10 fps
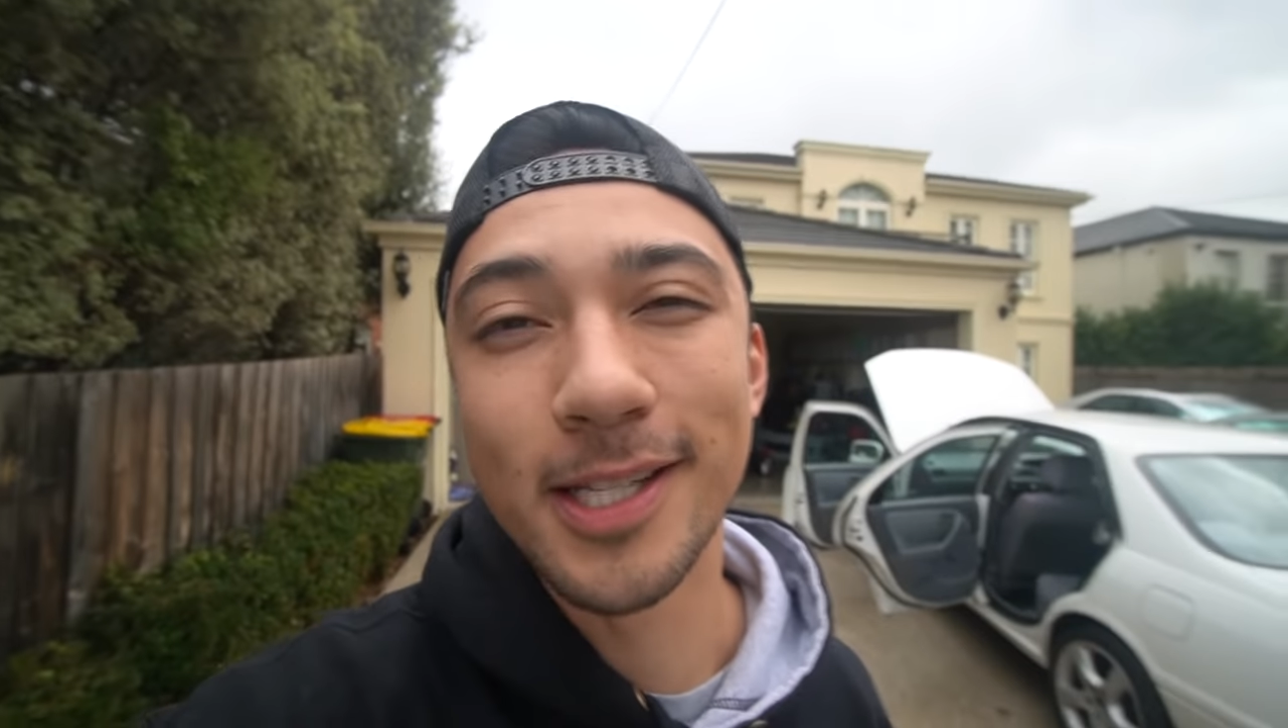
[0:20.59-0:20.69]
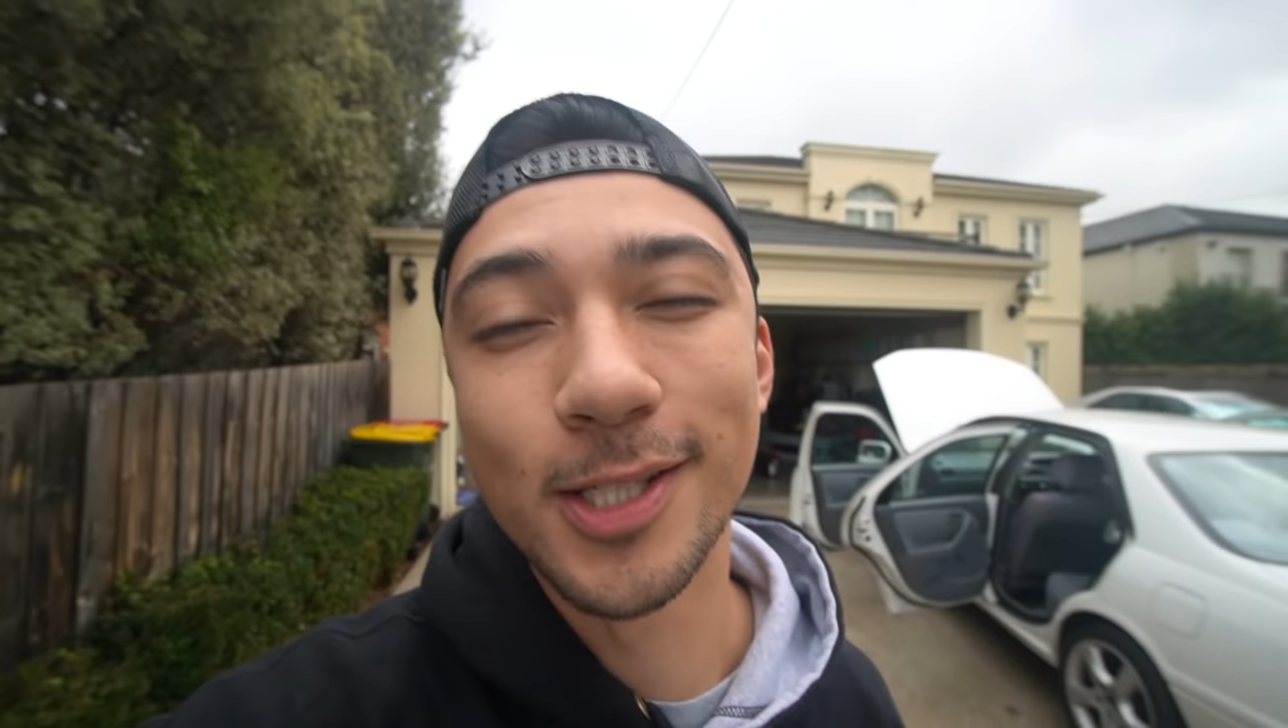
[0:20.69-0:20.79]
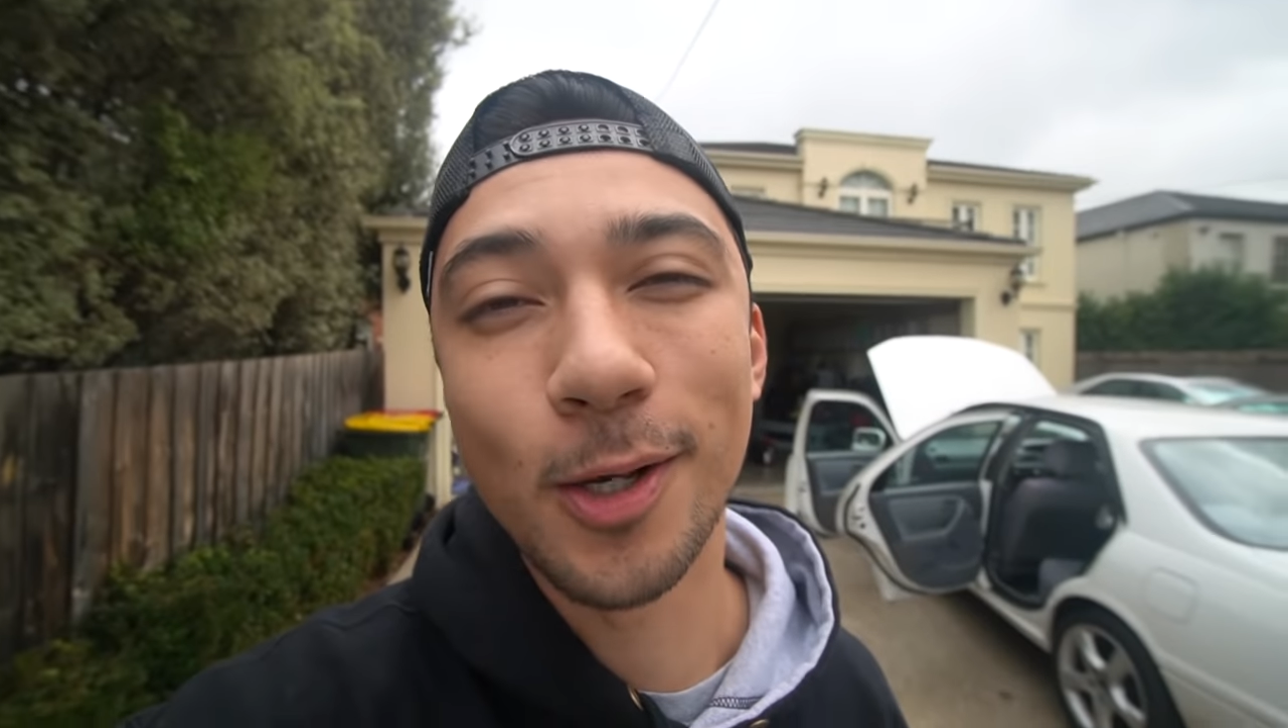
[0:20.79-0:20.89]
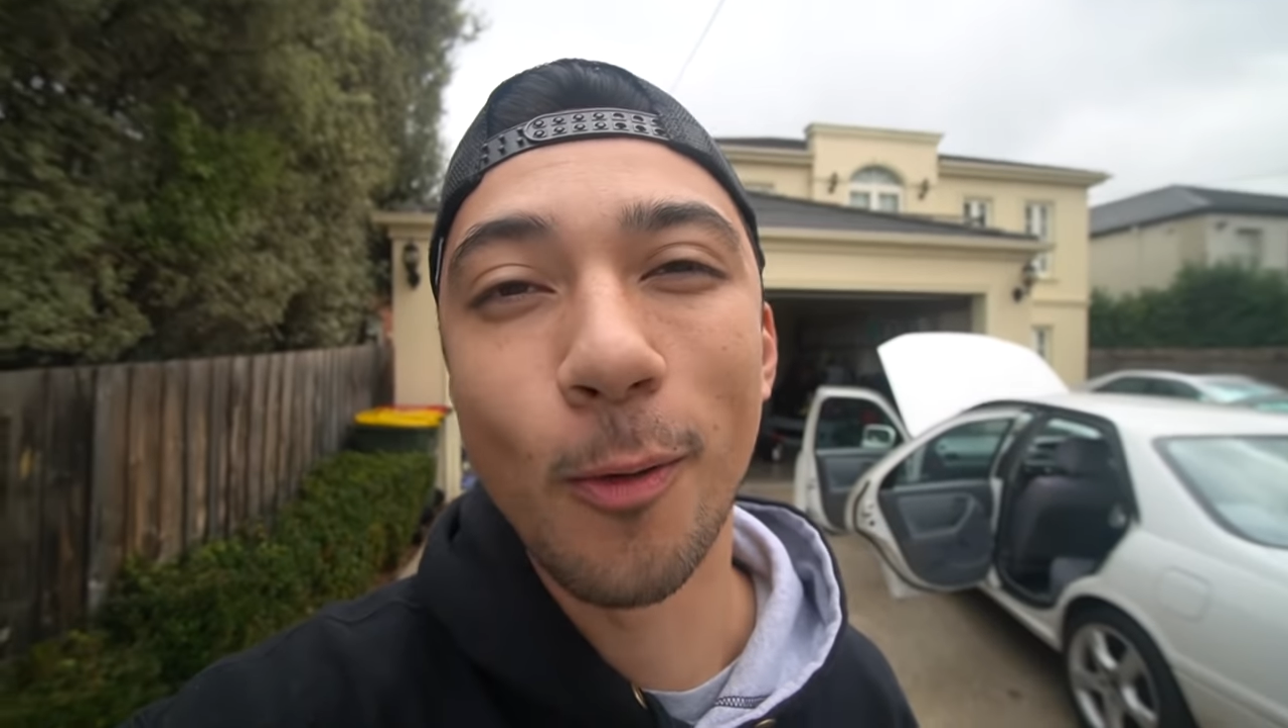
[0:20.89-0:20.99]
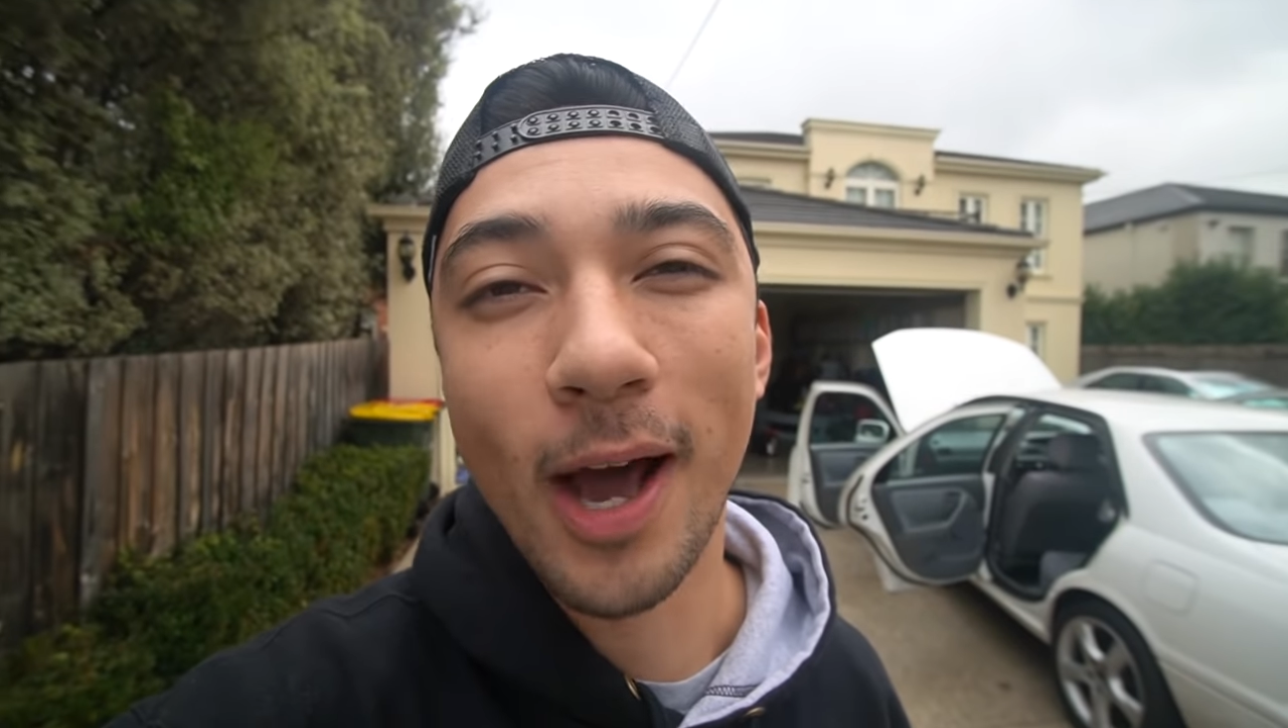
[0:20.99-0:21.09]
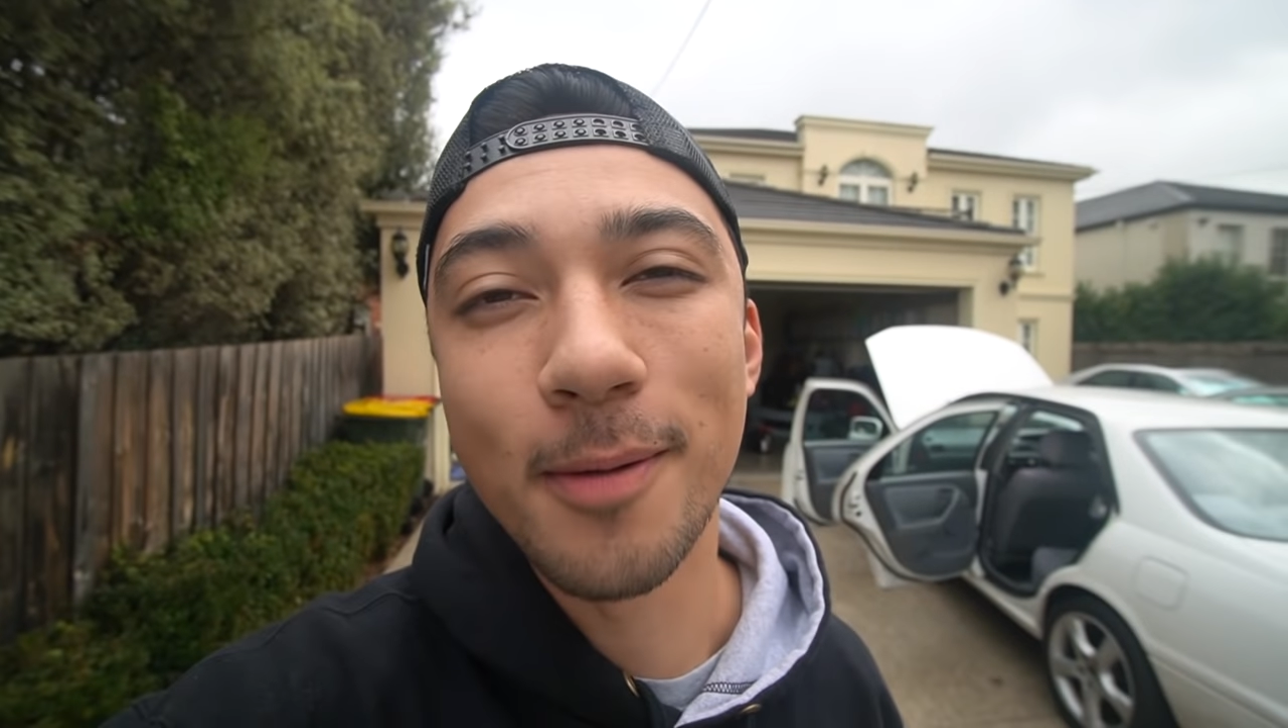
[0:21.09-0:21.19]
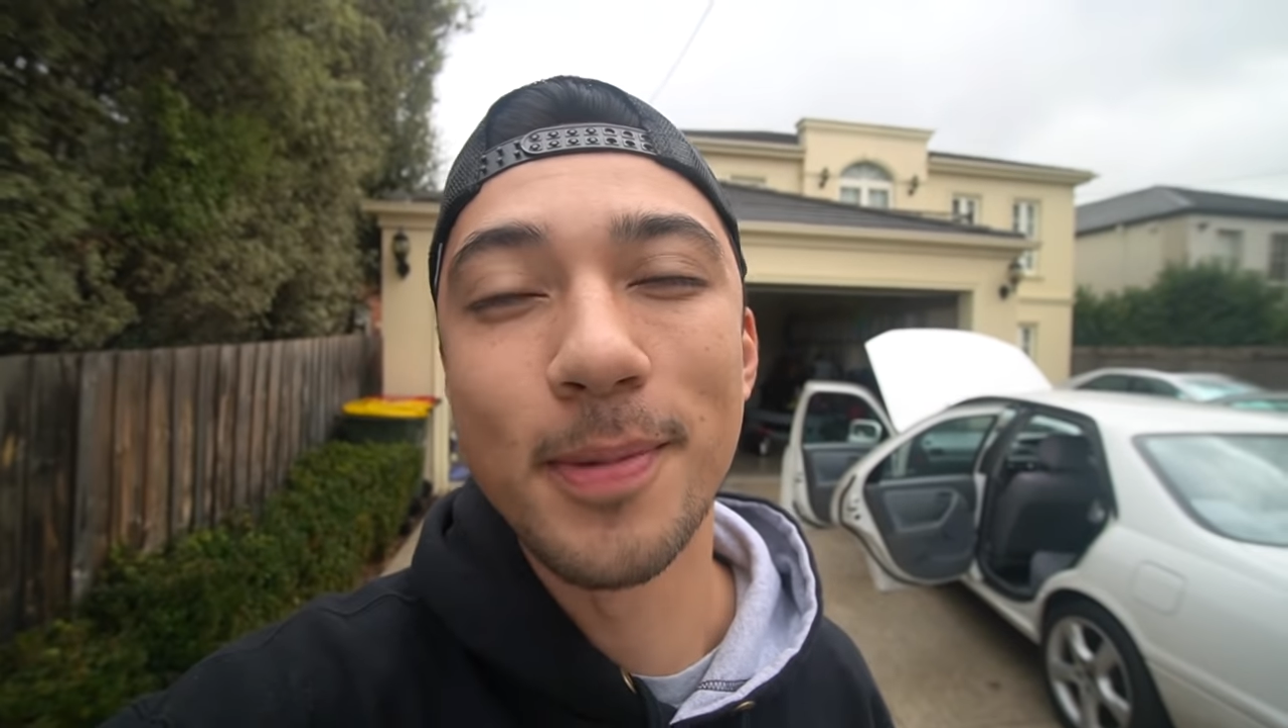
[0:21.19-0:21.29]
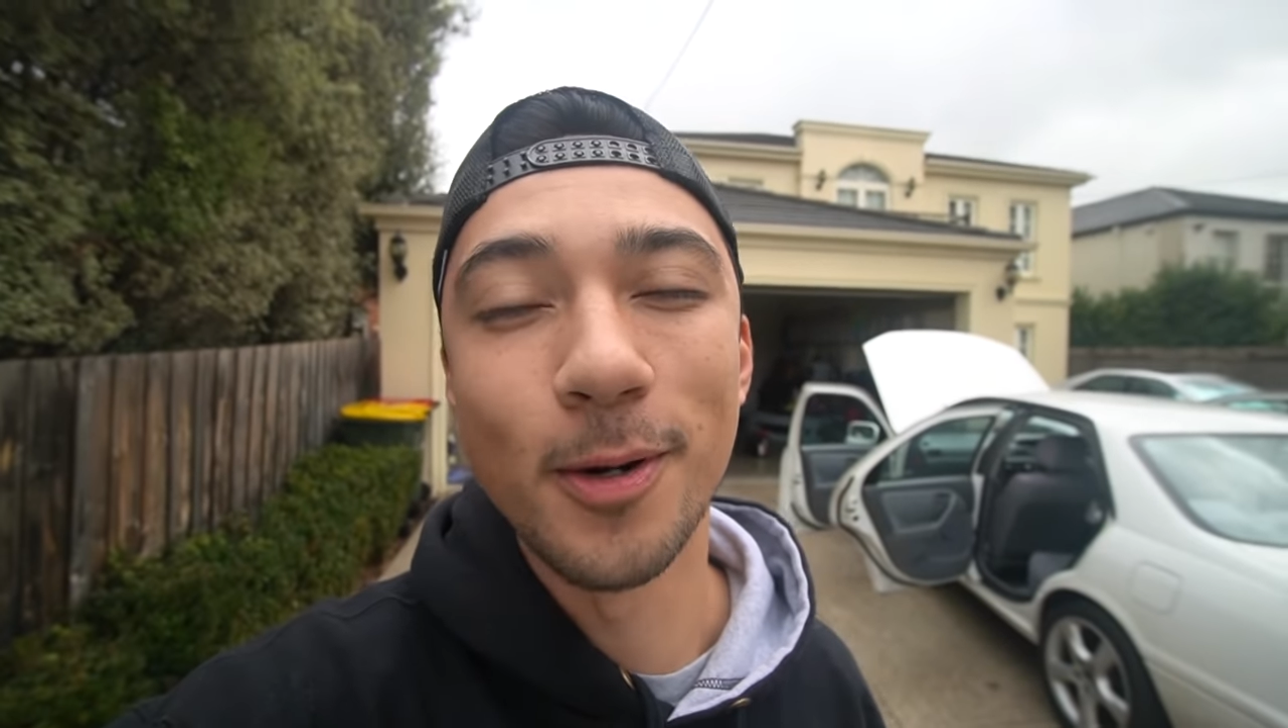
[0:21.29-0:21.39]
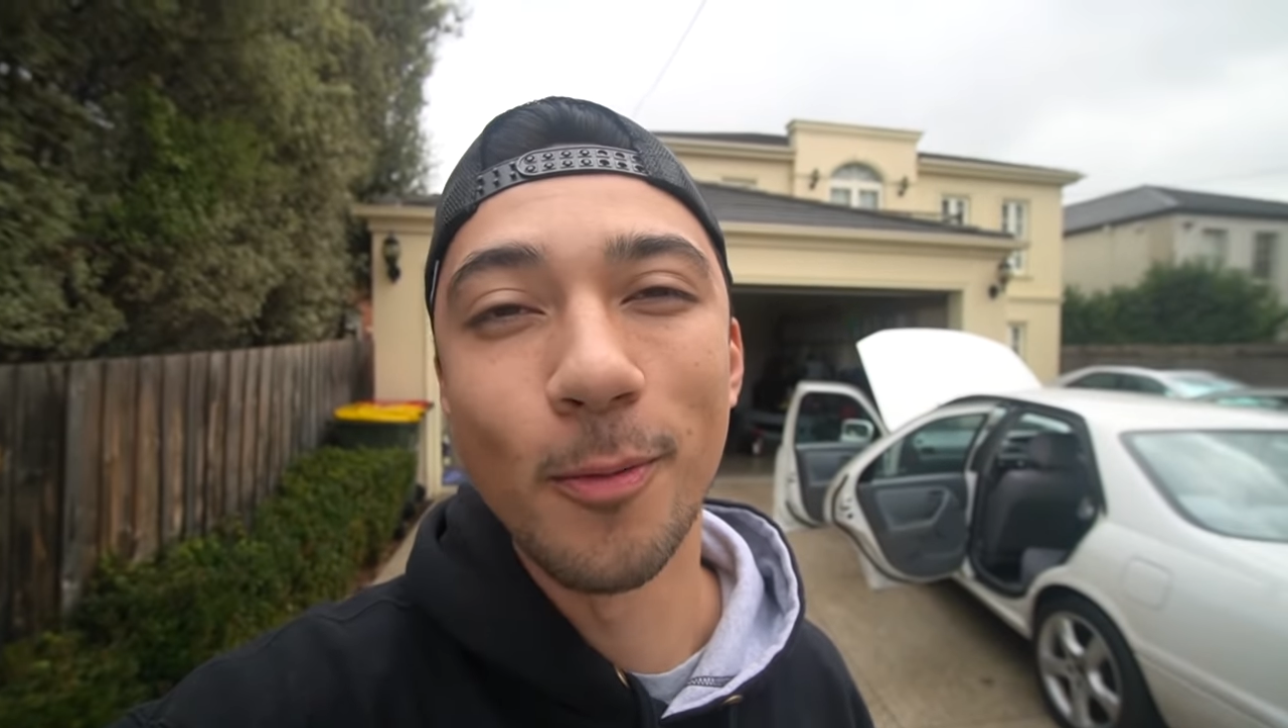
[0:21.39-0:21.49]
is quite a bit